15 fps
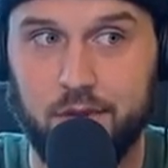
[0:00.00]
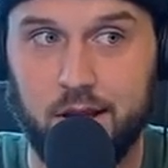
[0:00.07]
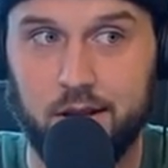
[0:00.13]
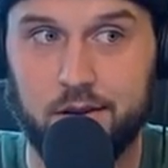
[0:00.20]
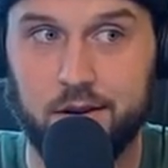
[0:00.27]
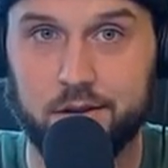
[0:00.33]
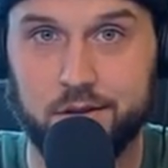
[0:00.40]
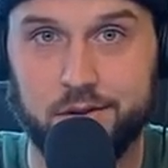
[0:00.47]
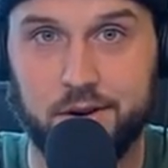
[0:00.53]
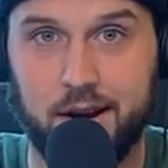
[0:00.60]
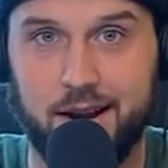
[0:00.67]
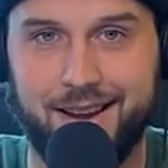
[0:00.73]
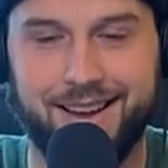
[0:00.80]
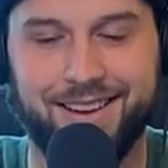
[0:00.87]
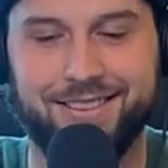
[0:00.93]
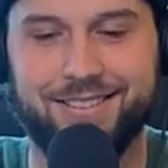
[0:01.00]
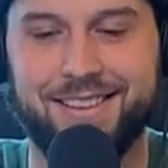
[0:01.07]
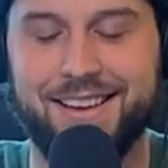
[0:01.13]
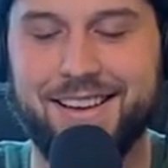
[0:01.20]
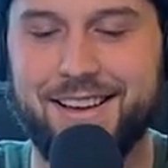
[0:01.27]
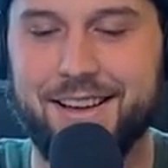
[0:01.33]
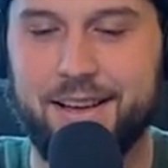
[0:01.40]
astray.
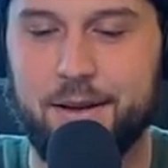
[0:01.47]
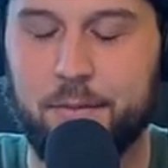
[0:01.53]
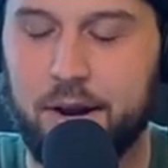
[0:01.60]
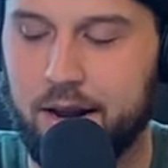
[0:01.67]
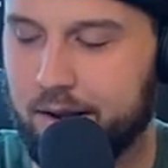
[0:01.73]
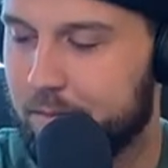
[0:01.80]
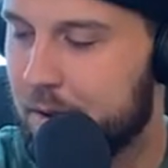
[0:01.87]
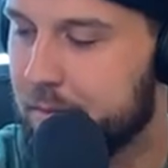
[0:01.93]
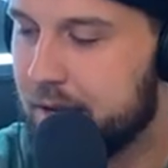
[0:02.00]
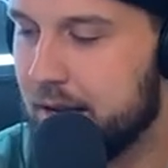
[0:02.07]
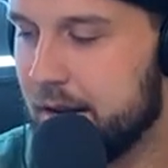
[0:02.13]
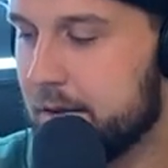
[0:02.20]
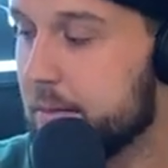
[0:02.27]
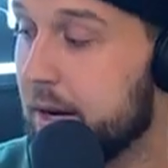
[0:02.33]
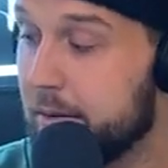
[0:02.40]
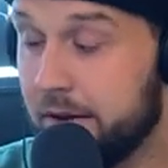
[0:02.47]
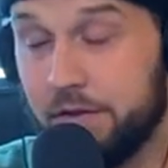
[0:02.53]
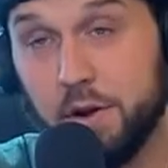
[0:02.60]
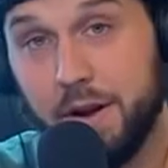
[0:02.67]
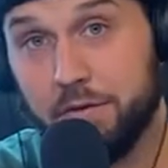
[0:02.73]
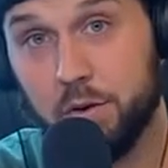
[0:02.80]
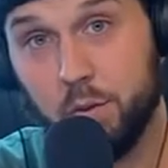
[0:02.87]
But I'm kidding. But if
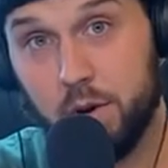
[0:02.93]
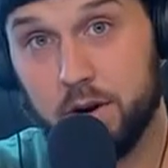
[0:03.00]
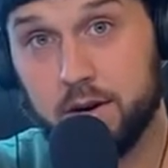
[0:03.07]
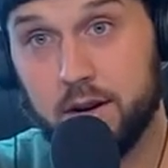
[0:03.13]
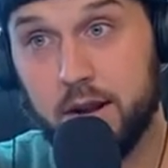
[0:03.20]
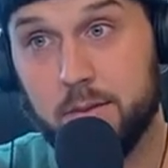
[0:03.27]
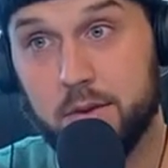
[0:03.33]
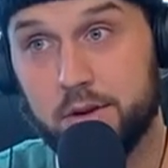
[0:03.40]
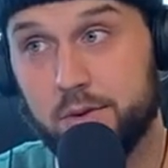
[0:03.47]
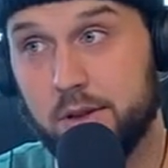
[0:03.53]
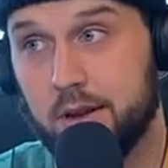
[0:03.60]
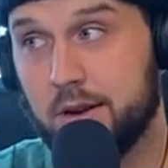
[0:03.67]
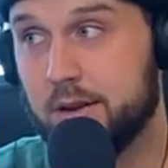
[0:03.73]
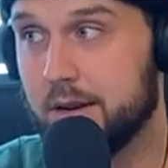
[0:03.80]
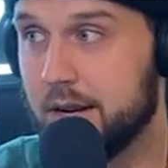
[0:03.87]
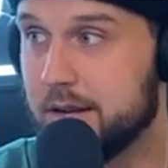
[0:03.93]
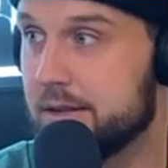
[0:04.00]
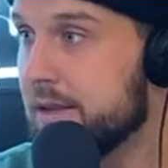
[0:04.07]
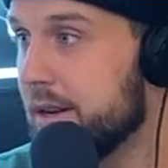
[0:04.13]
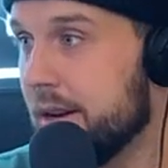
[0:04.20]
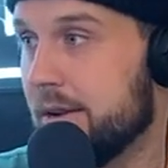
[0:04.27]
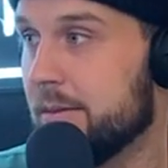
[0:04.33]
you have to work in between the
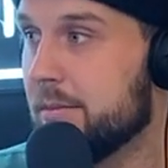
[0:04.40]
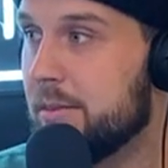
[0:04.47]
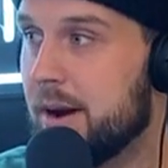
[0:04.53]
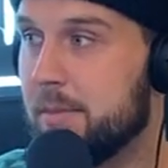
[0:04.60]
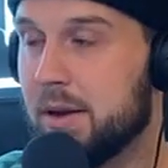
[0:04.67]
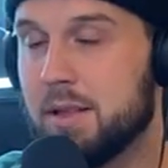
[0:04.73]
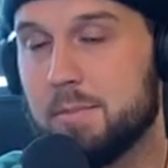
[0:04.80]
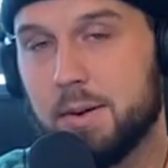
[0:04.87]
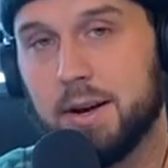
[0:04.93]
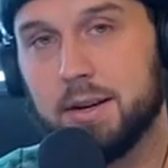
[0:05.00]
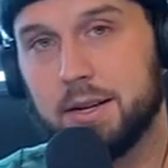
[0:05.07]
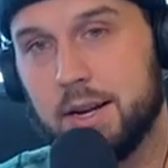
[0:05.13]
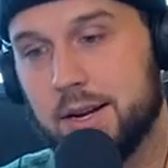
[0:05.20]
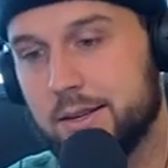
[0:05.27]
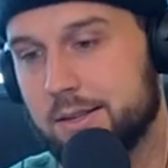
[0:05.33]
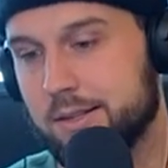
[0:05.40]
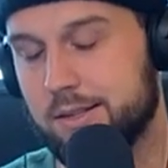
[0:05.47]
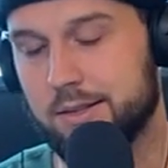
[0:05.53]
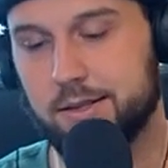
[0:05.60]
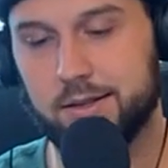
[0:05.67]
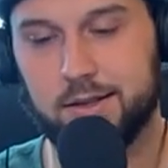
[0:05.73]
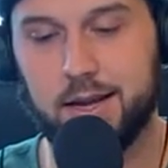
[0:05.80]
holidays, you know, pop on the
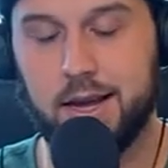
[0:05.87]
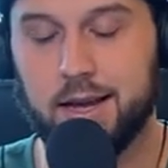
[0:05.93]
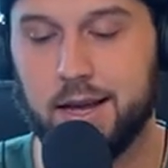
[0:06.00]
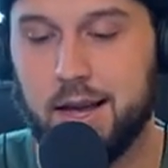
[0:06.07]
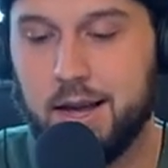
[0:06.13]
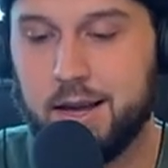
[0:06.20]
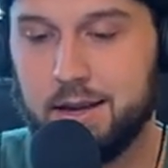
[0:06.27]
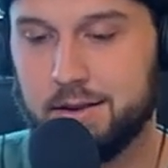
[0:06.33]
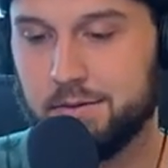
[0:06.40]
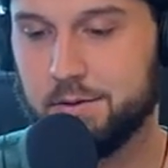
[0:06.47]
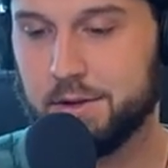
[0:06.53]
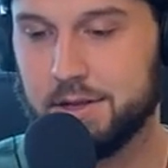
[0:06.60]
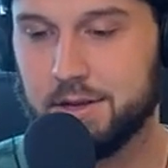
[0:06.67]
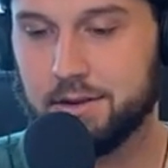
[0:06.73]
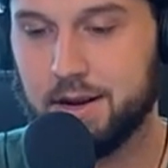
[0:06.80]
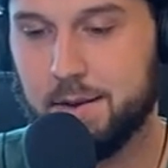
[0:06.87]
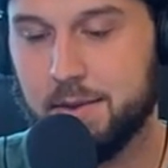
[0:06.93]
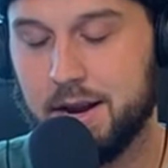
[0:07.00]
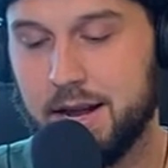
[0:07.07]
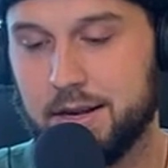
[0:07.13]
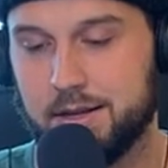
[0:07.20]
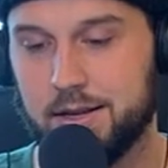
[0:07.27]
podcast. Hey, we're still
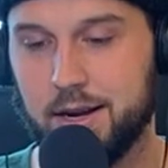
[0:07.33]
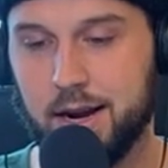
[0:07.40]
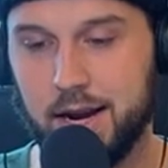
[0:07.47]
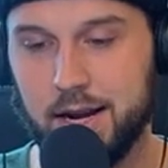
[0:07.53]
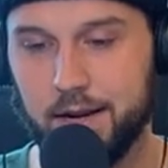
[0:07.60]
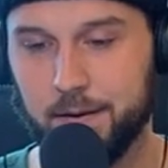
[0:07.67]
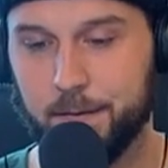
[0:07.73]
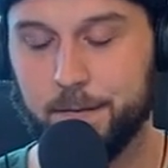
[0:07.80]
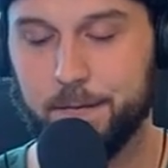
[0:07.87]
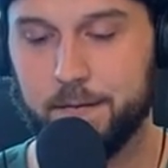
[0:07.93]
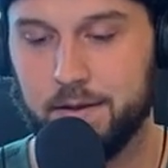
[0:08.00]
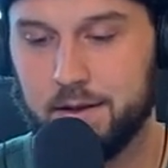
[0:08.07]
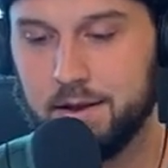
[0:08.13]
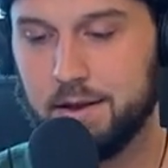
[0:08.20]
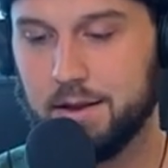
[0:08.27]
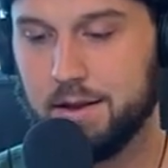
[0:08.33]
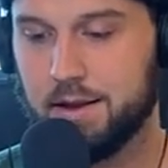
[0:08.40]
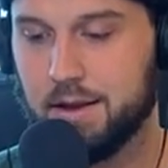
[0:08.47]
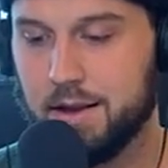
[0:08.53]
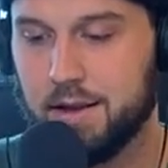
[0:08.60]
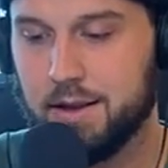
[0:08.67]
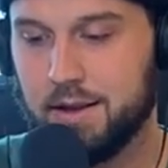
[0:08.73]
coming at you. All right?
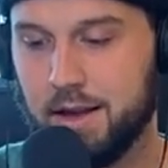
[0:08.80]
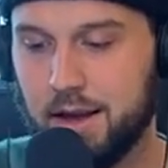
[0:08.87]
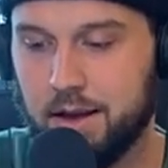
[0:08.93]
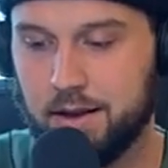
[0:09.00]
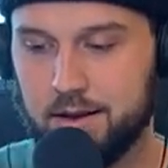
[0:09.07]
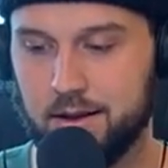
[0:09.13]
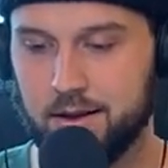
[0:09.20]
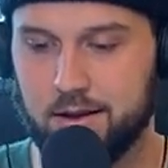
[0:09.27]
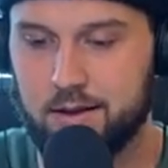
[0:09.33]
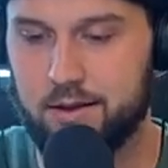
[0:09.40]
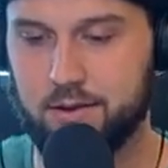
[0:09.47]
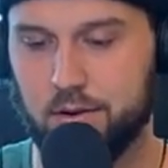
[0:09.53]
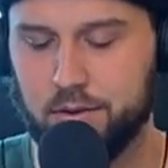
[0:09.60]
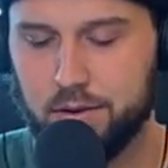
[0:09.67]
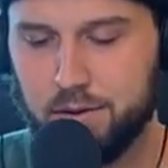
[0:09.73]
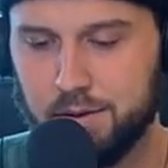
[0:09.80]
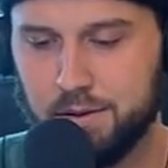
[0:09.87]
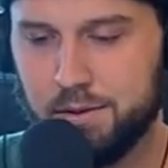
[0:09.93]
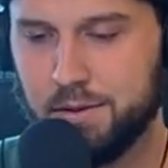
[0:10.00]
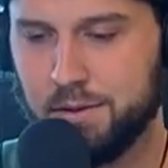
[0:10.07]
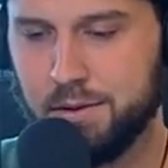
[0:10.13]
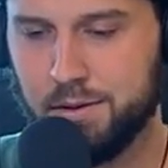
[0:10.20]
Hey.
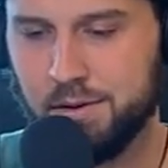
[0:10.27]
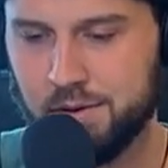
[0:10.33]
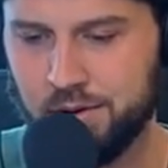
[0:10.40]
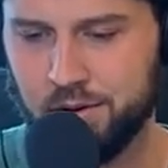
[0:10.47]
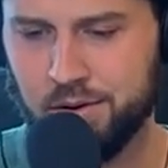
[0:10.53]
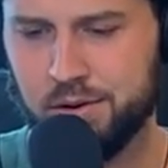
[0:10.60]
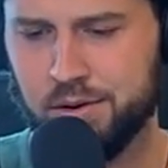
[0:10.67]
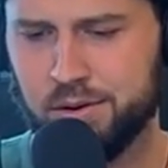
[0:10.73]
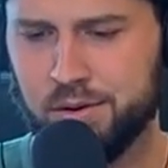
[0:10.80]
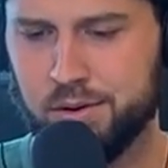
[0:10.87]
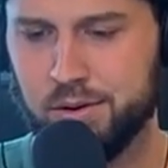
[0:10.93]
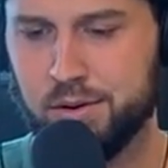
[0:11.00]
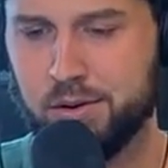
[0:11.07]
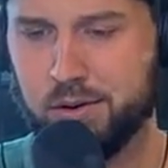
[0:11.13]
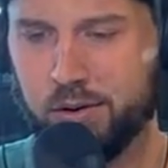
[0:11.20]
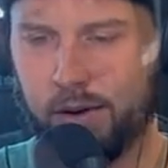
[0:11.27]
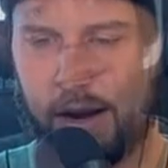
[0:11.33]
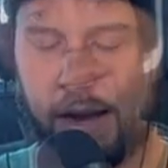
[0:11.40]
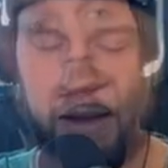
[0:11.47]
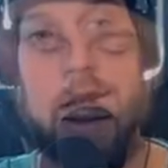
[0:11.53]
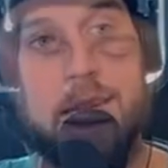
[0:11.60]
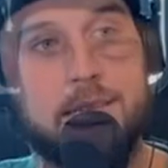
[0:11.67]
Ooh,
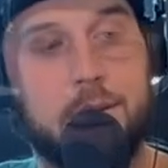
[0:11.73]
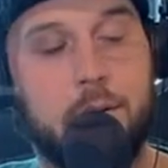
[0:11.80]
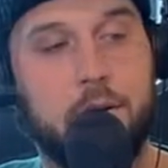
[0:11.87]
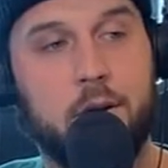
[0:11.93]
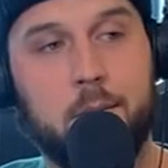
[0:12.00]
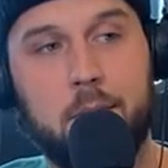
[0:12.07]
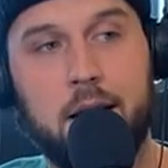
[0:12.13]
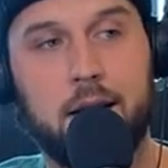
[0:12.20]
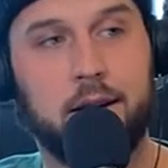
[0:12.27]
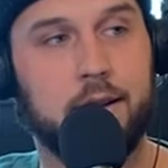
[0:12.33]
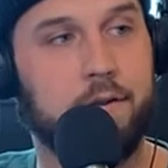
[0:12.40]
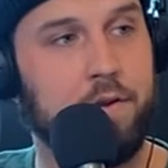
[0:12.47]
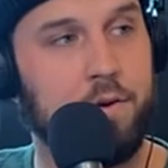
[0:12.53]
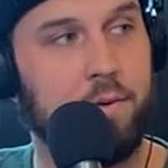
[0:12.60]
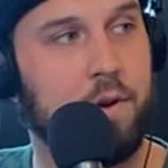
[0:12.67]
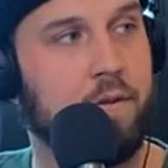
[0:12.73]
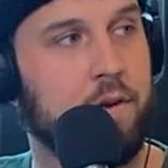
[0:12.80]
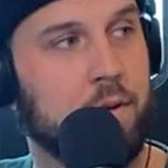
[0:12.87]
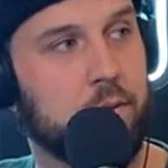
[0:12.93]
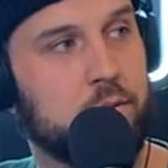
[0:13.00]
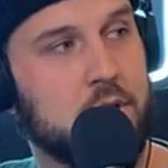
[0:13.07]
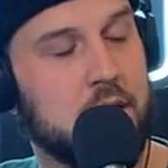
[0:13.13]
that's how I know I made it. If you
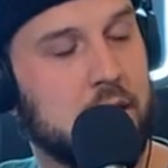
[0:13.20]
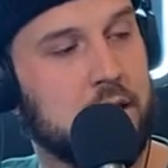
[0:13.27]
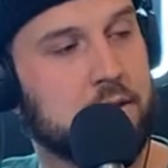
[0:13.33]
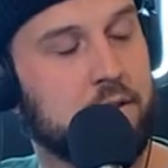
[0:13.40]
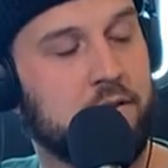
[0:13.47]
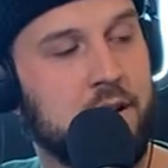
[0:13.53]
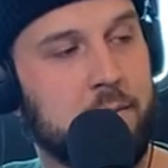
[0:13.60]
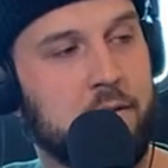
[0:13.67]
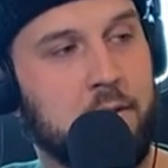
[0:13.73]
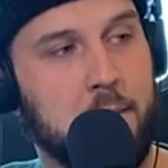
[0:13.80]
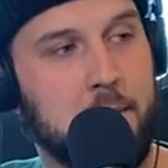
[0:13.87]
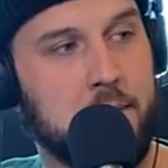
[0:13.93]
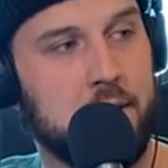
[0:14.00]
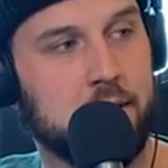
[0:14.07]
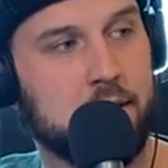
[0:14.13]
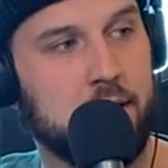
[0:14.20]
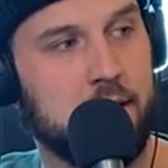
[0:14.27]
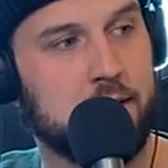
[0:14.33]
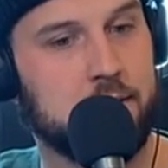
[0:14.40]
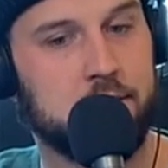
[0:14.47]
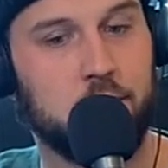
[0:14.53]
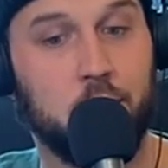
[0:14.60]
neglect your family for my
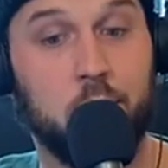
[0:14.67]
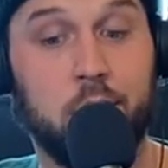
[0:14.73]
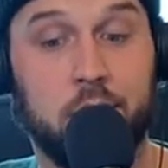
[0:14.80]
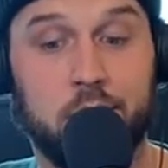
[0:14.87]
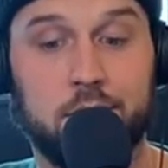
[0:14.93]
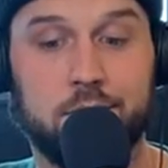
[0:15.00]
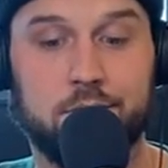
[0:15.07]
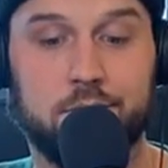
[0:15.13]
podcast, or